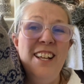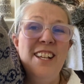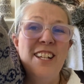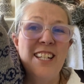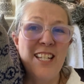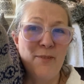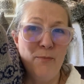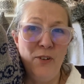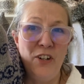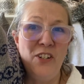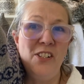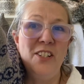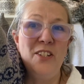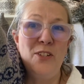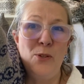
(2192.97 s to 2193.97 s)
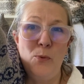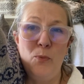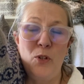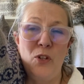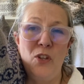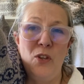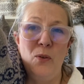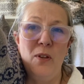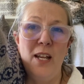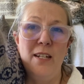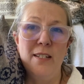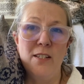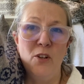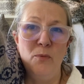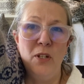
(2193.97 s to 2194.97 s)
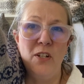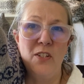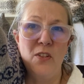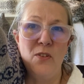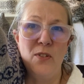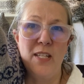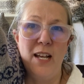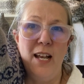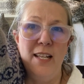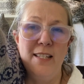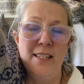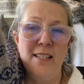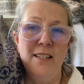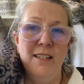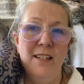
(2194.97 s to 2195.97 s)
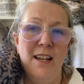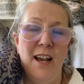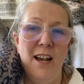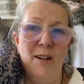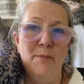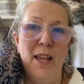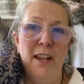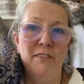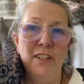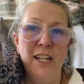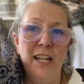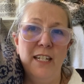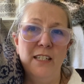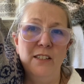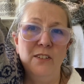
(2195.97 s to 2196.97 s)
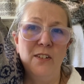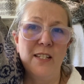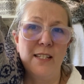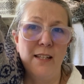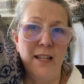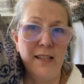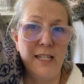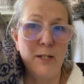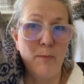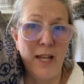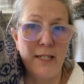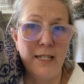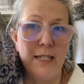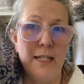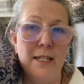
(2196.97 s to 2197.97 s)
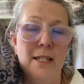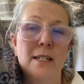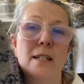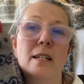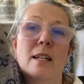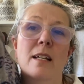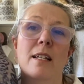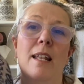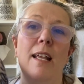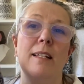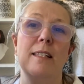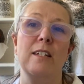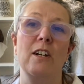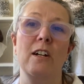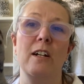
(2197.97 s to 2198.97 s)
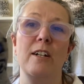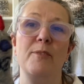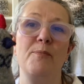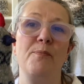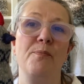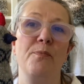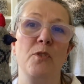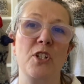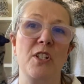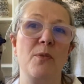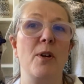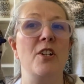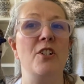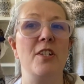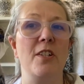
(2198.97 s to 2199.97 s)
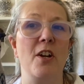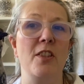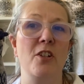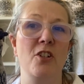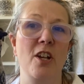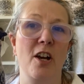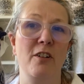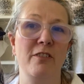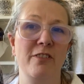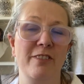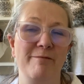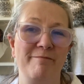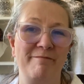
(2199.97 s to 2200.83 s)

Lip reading: because Myrtle is super cute, and it's all because of those eyes. Henrietta looks slightly demented next to her, which is why she's on the shelf.